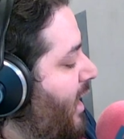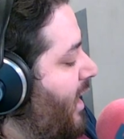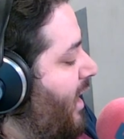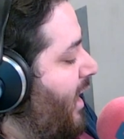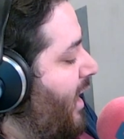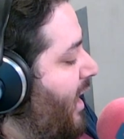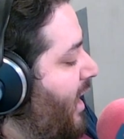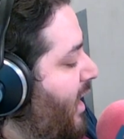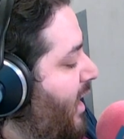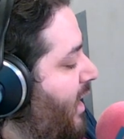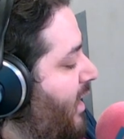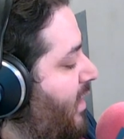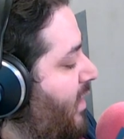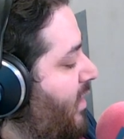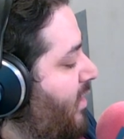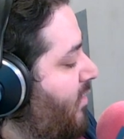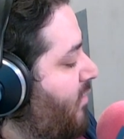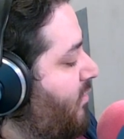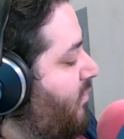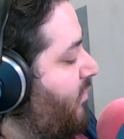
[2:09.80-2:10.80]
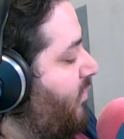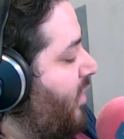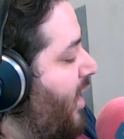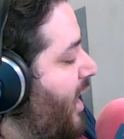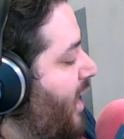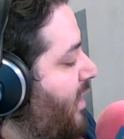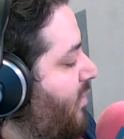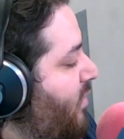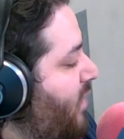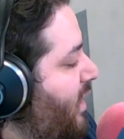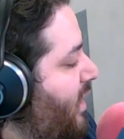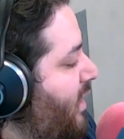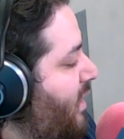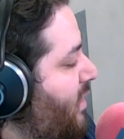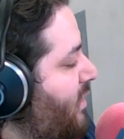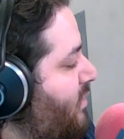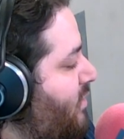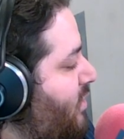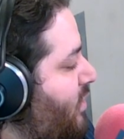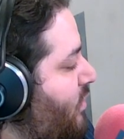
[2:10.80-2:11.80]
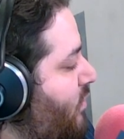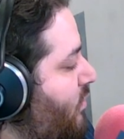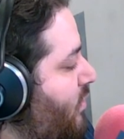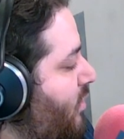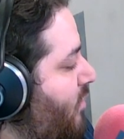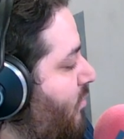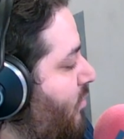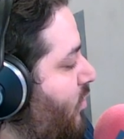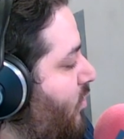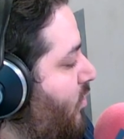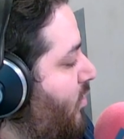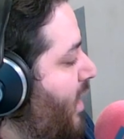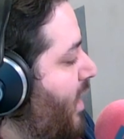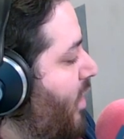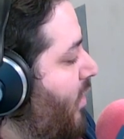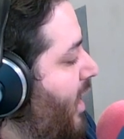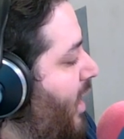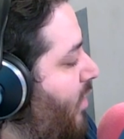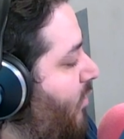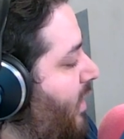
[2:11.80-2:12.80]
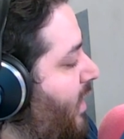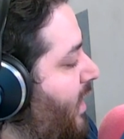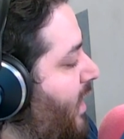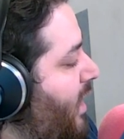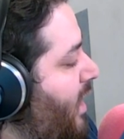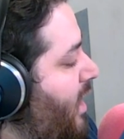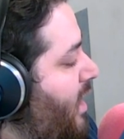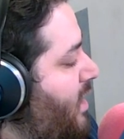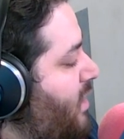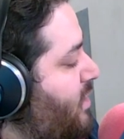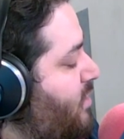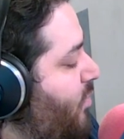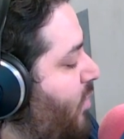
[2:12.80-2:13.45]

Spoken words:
and Fly Me to the Moon. Now, I already spoke